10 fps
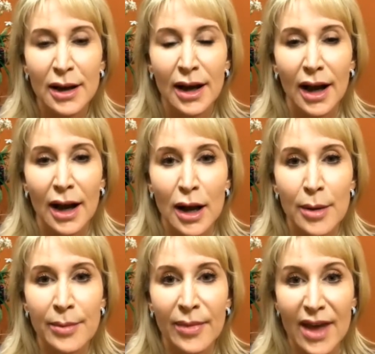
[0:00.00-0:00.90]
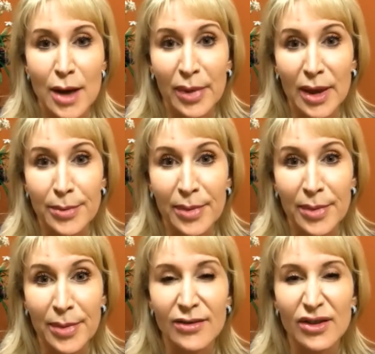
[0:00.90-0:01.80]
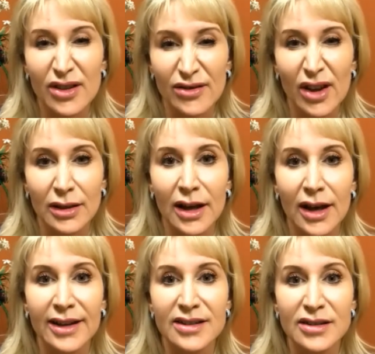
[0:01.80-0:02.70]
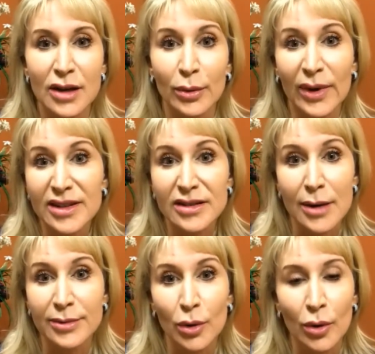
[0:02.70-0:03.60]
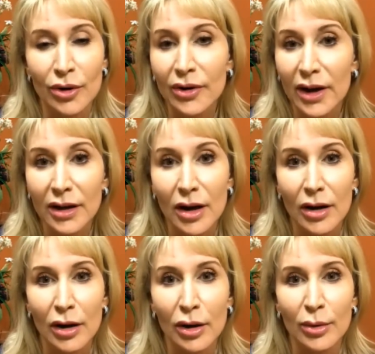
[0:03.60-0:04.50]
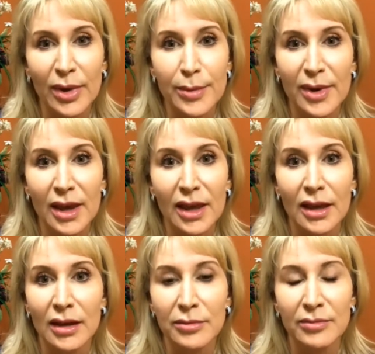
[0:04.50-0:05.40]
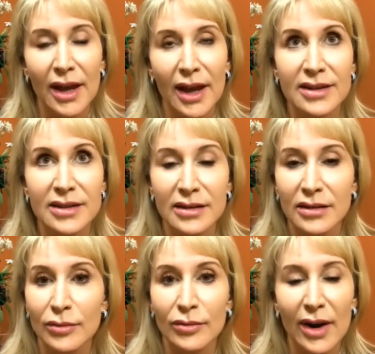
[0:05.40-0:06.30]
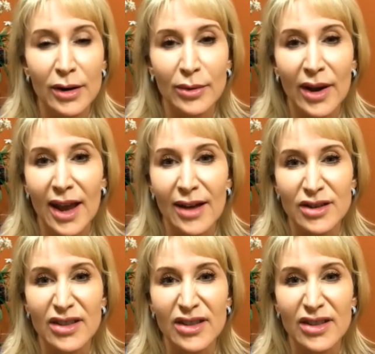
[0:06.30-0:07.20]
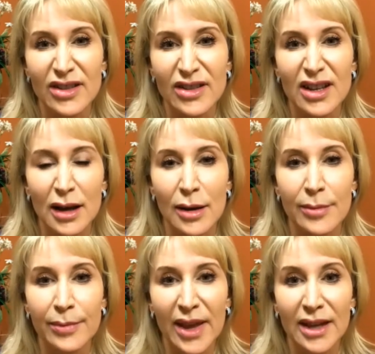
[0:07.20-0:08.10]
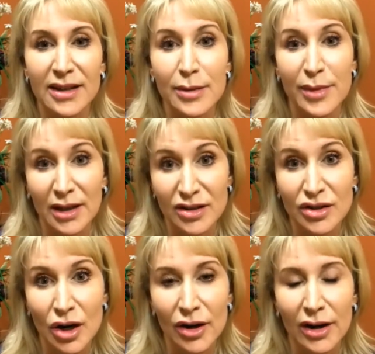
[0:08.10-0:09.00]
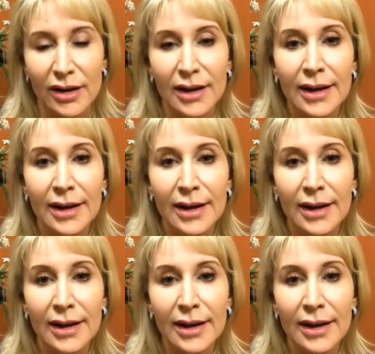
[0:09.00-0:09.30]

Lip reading: that PPE for the front lines. So we stopped ordering our own PPE right away after this pandemic started,